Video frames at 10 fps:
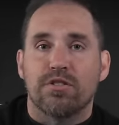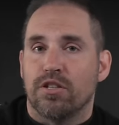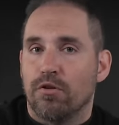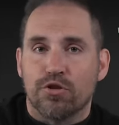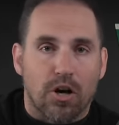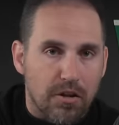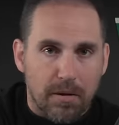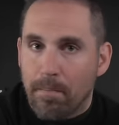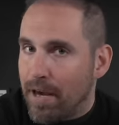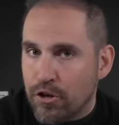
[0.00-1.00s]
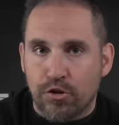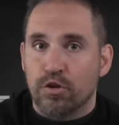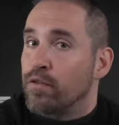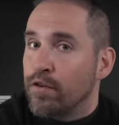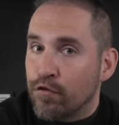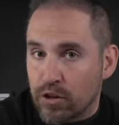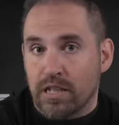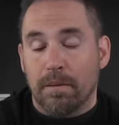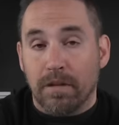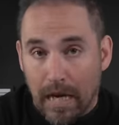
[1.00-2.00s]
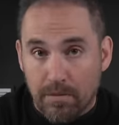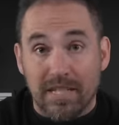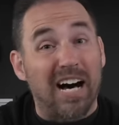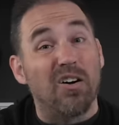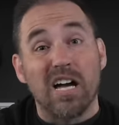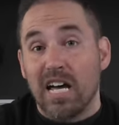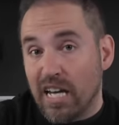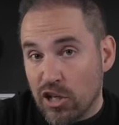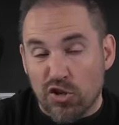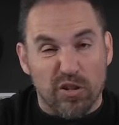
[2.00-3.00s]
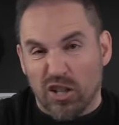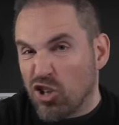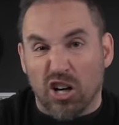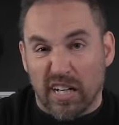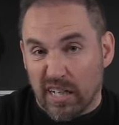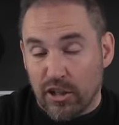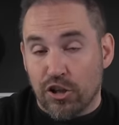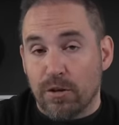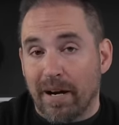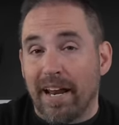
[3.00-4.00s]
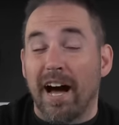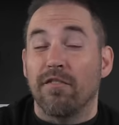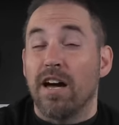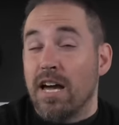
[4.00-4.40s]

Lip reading: and those are the best shoes for a foot type, game style, injury, or chronic condition you might have.